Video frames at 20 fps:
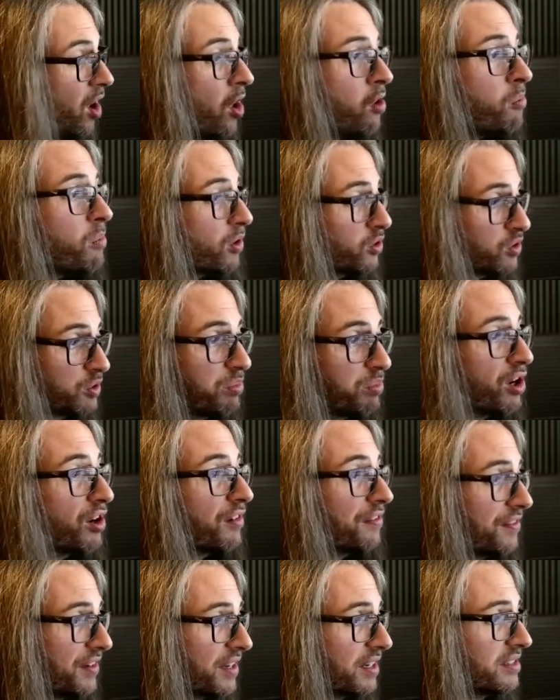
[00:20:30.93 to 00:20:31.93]
almost
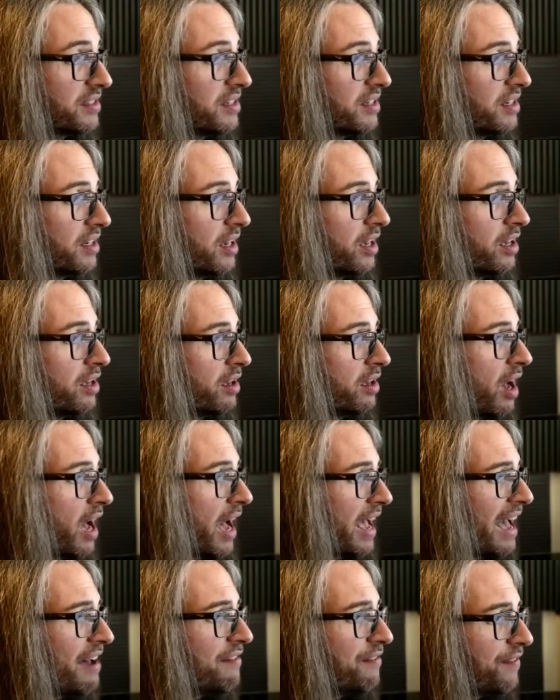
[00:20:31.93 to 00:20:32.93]
perfect.
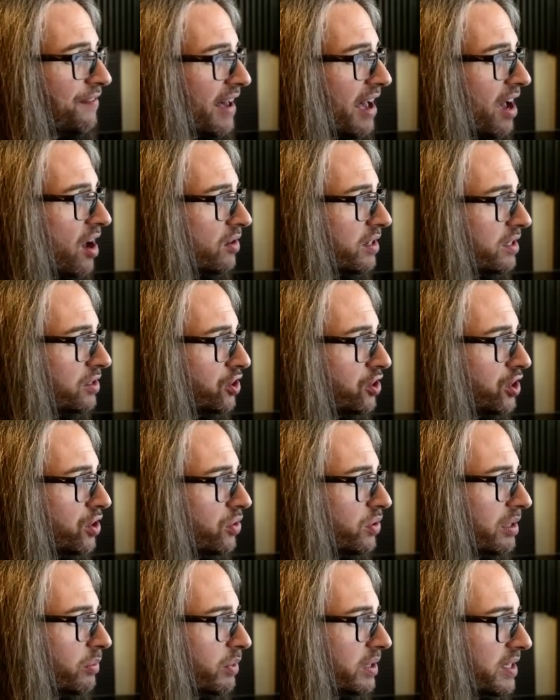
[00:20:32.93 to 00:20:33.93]
I have found in
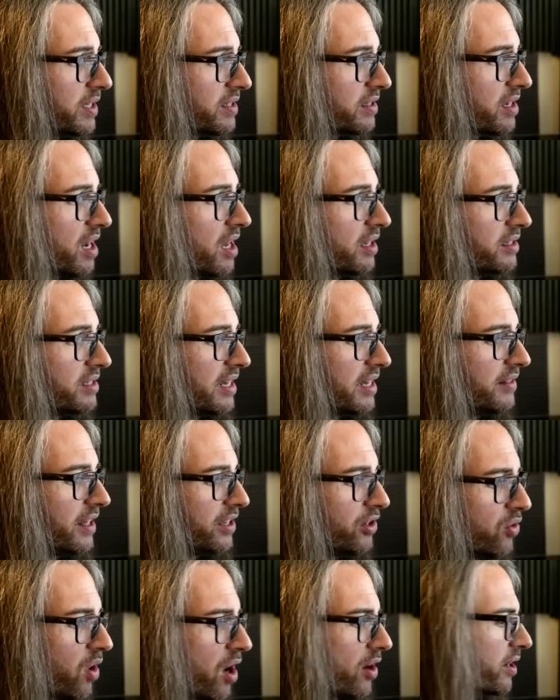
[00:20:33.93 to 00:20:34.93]
shooting with this
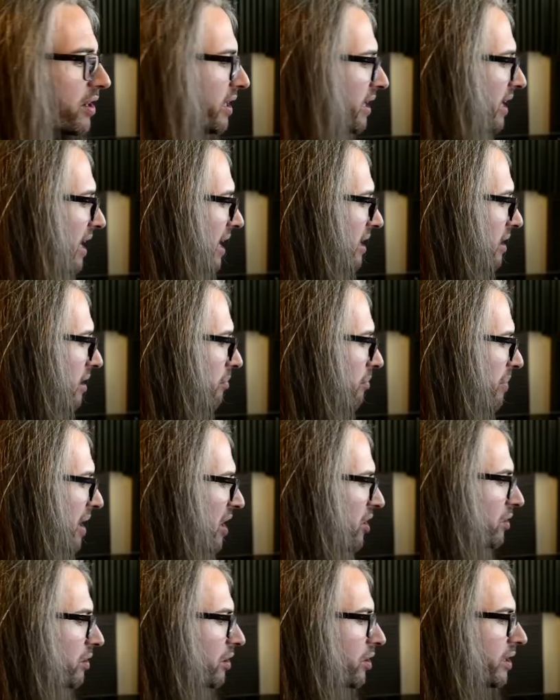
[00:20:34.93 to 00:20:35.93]
content that you are going to get
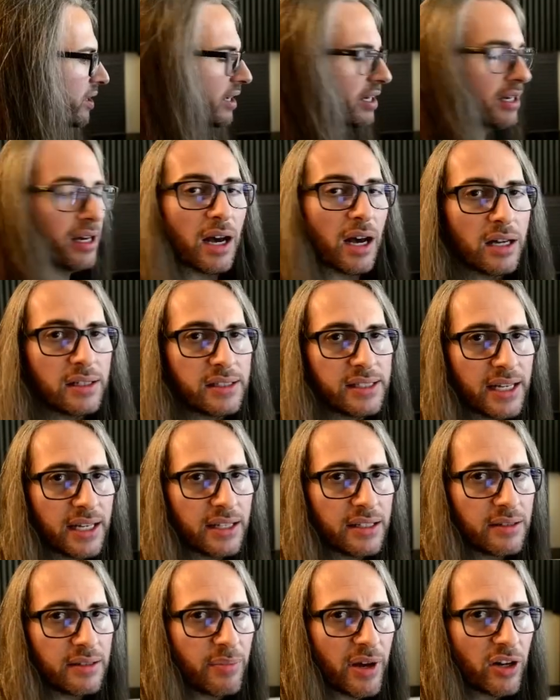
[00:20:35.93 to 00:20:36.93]
better looking
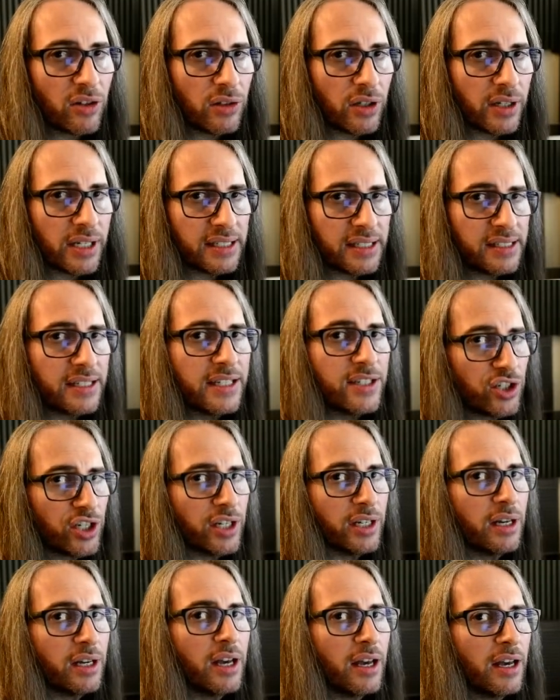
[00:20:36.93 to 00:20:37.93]
content, better looking
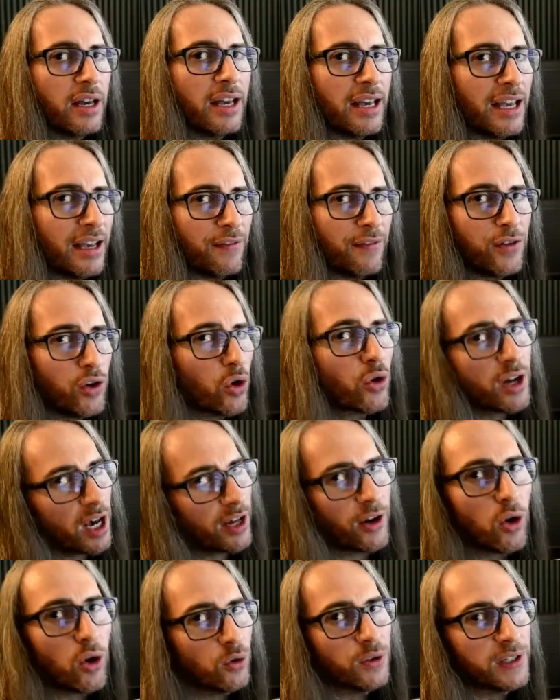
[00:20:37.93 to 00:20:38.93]
stitching if you're
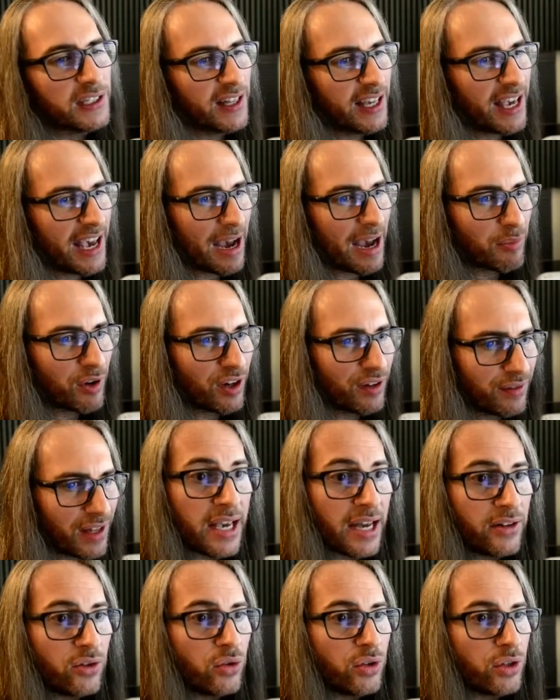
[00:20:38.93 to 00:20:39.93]
not holding the camera.
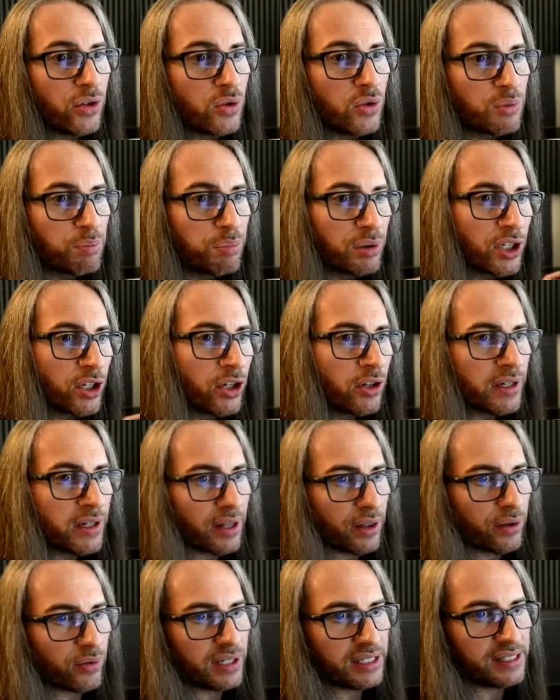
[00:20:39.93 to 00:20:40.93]
Can you use blur
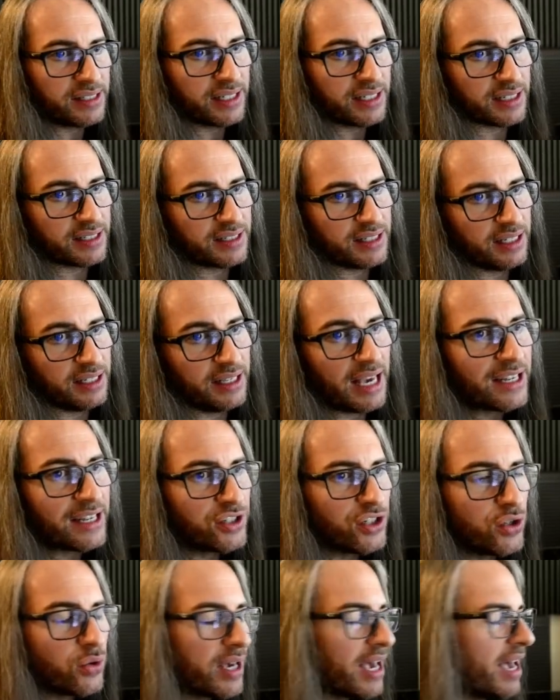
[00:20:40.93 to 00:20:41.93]
in 360?
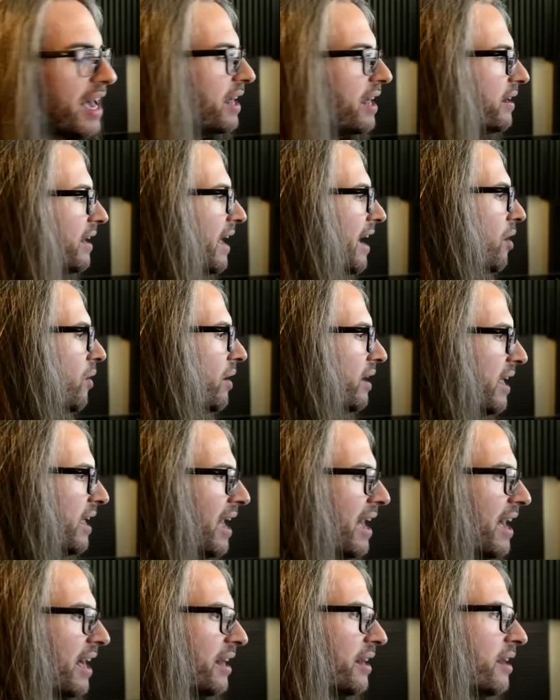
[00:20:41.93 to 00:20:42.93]
Yes, you can. Now,
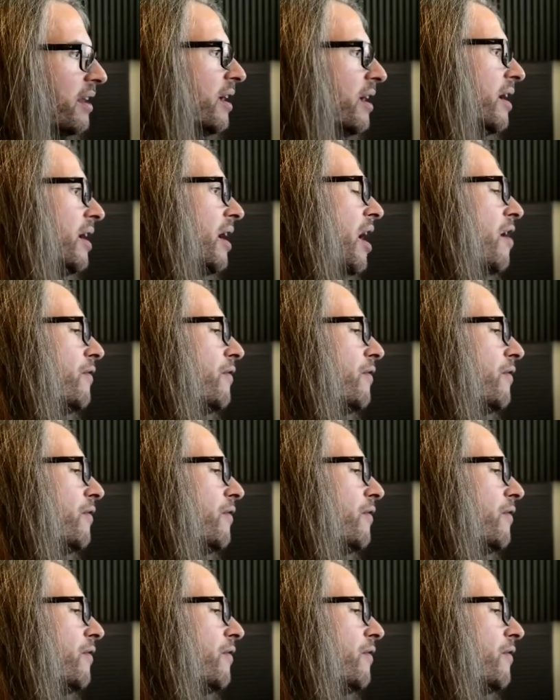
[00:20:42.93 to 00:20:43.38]
again,